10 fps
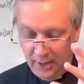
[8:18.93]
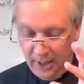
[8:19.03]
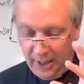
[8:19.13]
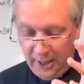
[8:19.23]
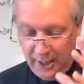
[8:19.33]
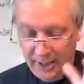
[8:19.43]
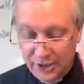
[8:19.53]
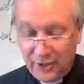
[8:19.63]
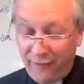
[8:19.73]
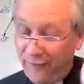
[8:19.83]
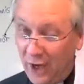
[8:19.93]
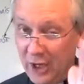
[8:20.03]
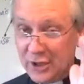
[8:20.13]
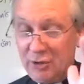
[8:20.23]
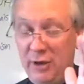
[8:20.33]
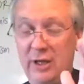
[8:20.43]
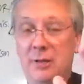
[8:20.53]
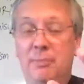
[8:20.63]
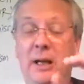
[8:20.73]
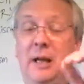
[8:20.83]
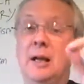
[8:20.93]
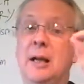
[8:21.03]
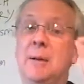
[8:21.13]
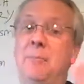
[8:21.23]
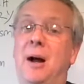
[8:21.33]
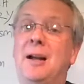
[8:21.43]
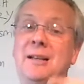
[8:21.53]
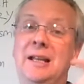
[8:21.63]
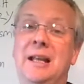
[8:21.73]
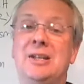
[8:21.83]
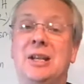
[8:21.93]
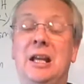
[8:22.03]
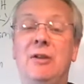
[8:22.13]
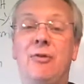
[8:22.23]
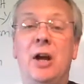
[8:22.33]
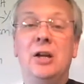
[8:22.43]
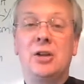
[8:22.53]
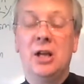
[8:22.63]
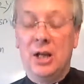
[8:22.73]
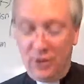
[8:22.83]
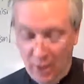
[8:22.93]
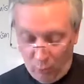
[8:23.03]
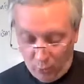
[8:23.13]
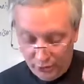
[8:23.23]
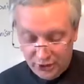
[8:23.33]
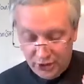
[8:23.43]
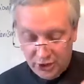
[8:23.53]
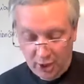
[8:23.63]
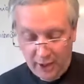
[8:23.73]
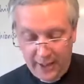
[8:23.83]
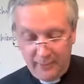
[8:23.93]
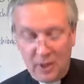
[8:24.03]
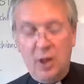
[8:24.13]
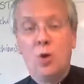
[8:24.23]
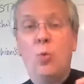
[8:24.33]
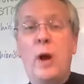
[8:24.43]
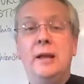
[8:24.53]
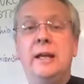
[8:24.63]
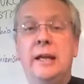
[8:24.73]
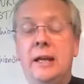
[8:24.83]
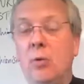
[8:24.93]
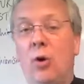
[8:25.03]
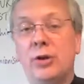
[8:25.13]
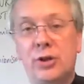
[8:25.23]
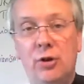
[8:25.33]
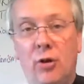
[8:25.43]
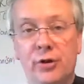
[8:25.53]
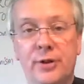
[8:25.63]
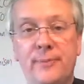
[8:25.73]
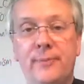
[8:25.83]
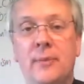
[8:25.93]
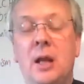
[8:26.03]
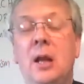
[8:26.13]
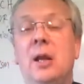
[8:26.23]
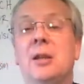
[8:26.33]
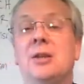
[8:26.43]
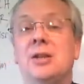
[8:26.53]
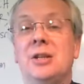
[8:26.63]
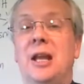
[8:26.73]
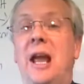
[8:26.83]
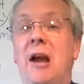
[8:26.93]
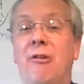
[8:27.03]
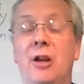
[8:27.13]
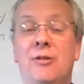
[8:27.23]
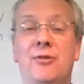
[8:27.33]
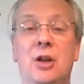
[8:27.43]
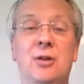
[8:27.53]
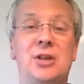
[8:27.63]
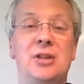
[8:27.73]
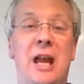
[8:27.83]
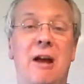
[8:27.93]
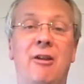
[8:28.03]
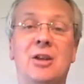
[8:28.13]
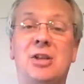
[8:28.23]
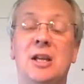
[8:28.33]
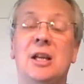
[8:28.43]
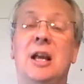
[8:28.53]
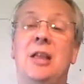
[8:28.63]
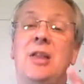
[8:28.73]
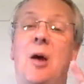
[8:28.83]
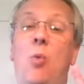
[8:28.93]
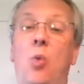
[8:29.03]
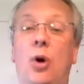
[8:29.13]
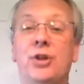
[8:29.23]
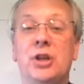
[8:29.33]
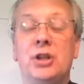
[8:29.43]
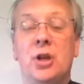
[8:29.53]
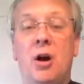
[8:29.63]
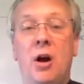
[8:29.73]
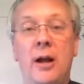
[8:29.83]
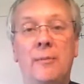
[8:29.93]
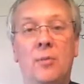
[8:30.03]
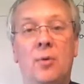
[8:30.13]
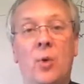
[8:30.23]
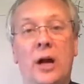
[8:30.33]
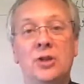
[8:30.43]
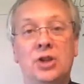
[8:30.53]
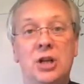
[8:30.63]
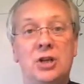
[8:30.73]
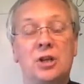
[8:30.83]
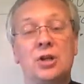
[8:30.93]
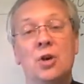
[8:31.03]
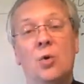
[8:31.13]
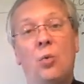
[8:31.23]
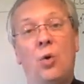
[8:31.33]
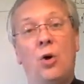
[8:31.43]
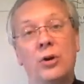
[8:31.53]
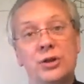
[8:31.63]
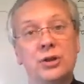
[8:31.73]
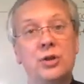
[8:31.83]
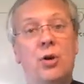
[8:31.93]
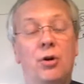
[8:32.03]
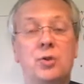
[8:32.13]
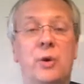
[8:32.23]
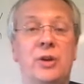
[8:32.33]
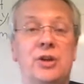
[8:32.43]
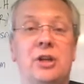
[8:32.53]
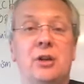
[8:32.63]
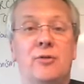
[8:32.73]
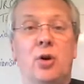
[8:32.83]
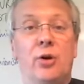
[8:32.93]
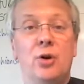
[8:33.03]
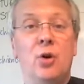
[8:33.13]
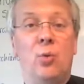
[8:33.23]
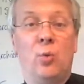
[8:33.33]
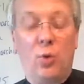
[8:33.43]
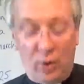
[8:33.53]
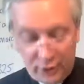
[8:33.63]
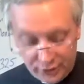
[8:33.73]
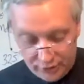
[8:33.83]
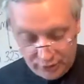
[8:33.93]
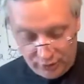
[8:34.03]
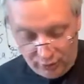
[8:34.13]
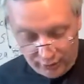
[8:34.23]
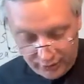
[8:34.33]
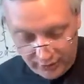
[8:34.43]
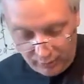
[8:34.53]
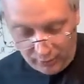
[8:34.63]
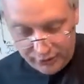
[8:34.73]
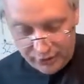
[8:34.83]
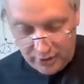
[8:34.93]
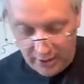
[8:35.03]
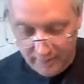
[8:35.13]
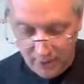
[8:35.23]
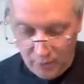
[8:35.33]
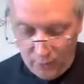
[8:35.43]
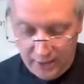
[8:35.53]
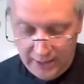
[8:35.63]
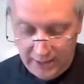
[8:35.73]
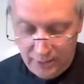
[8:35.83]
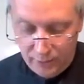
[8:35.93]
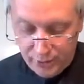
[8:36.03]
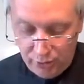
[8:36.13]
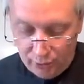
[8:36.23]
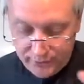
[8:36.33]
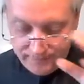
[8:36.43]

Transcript: He's the first created being, but, and here's a key phrase, there was a time when he was not. This is an Arian view. This is Arius. There was a time when Jesus was not, when the Son of God was not. There was a time when he was not.